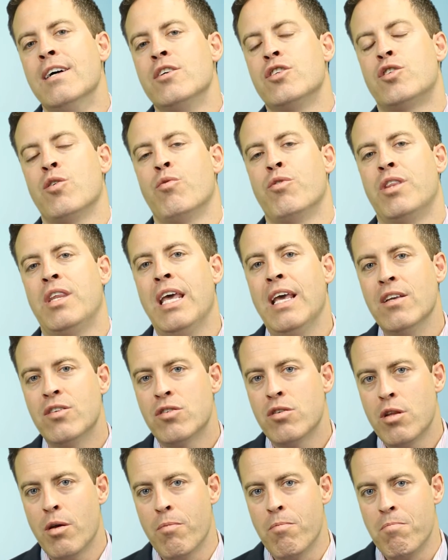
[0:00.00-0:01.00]
So these
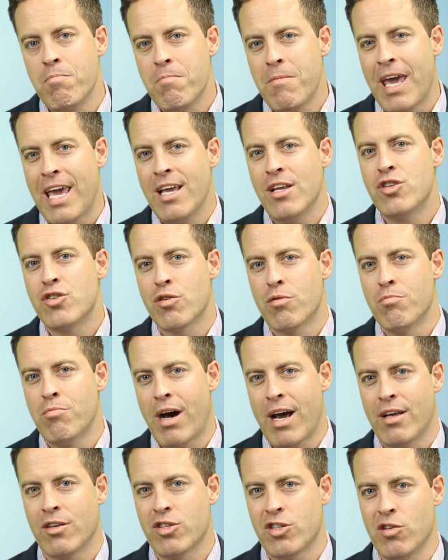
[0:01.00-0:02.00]
are the major
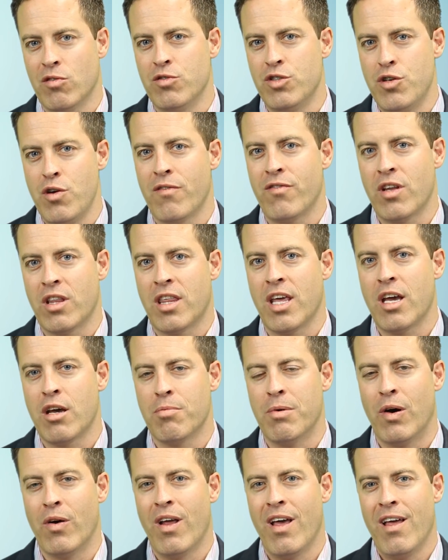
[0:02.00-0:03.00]
milestones you have to think
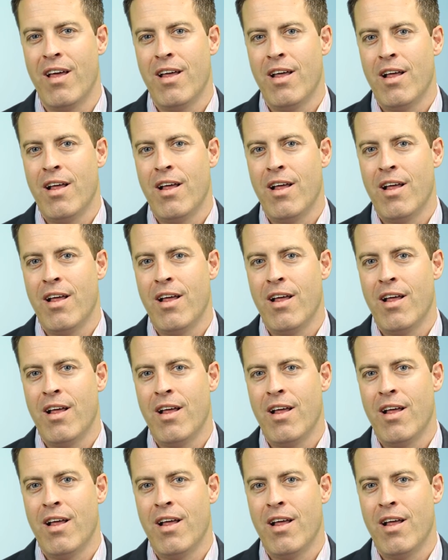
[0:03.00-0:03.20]
about.